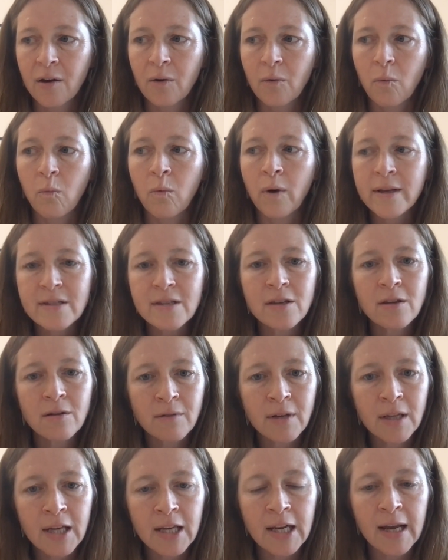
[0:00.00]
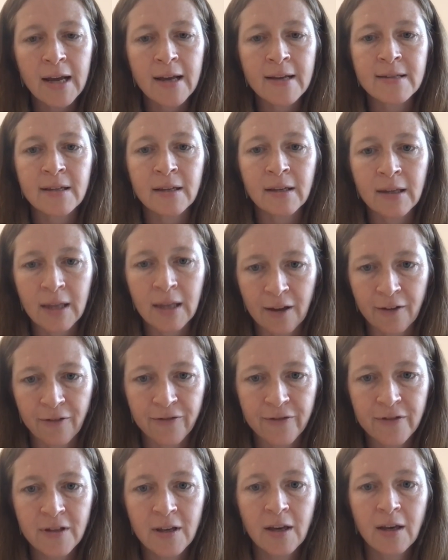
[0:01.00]
what do you need as a
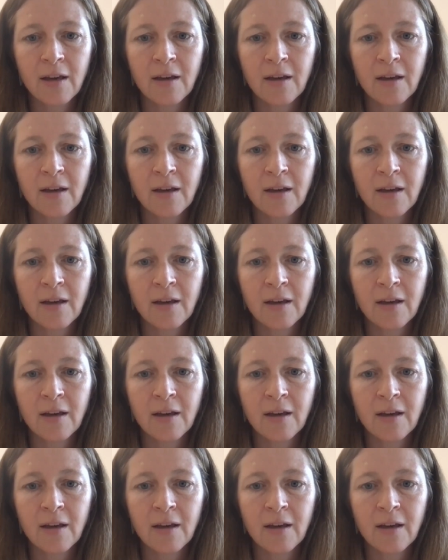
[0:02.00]
gift